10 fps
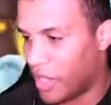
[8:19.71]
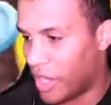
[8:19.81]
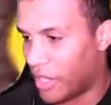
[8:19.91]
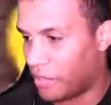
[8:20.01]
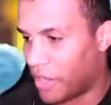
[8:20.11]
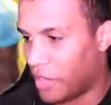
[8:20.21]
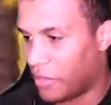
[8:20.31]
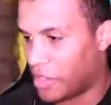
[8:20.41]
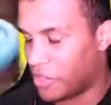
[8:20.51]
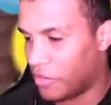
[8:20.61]
Like, I could play a
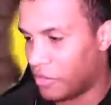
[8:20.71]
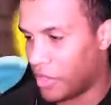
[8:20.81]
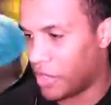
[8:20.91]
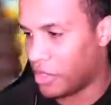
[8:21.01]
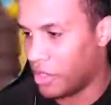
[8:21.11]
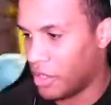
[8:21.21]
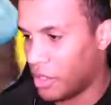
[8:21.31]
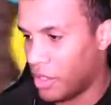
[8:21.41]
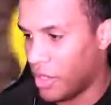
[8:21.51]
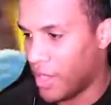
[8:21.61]
bunch of
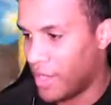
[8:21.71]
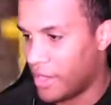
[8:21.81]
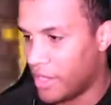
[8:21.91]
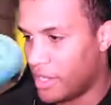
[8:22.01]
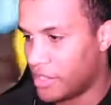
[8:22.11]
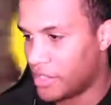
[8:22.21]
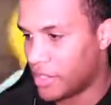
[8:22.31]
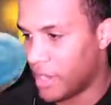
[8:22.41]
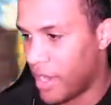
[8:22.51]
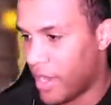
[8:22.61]

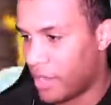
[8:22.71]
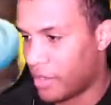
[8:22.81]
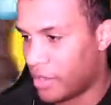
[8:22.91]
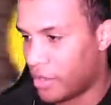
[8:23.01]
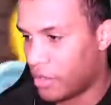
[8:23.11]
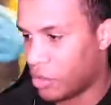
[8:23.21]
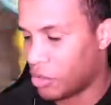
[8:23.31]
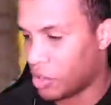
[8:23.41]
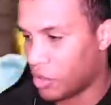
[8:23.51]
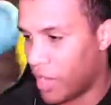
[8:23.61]
indies, and
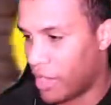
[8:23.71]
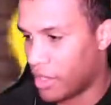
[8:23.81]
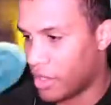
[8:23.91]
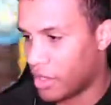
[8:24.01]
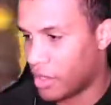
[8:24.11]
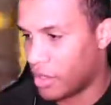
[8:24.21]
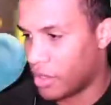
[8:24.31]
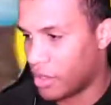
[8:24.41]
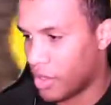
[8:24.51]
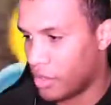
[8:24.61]
those are great,
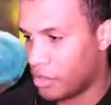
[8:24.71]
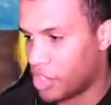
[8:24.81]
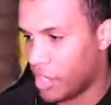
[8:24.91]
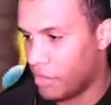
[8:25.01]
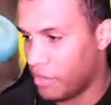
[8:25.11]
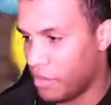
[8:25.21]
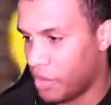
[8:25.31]
and they're cheap.